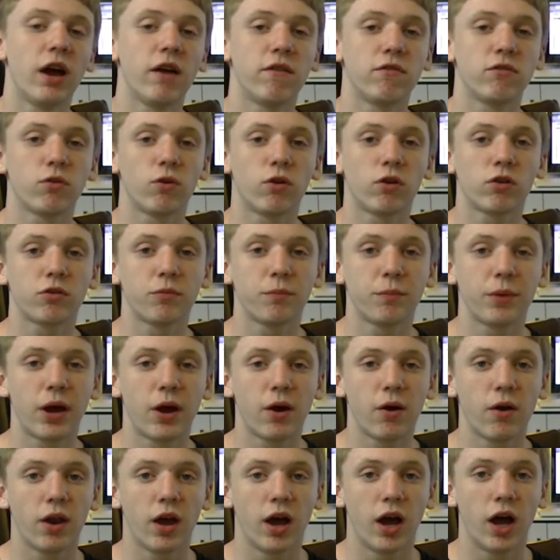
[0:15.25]
I've talked
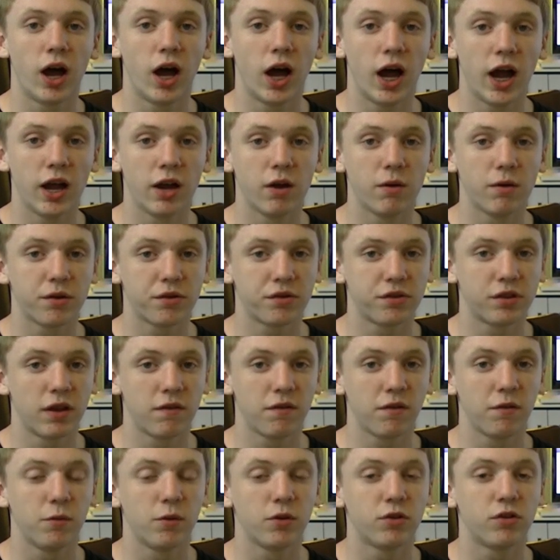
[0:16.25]
about uh, iOS
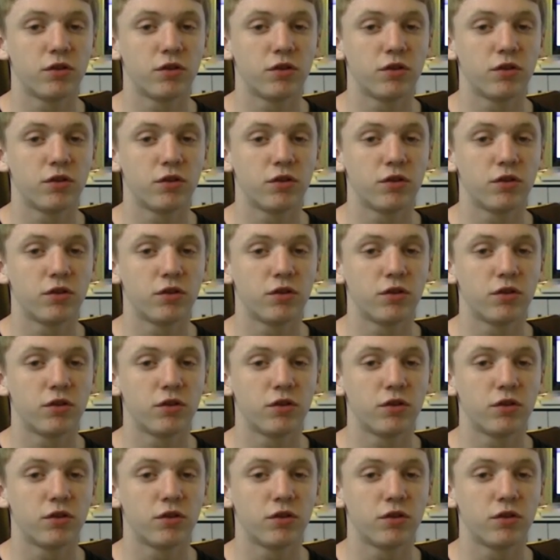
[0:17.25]
7,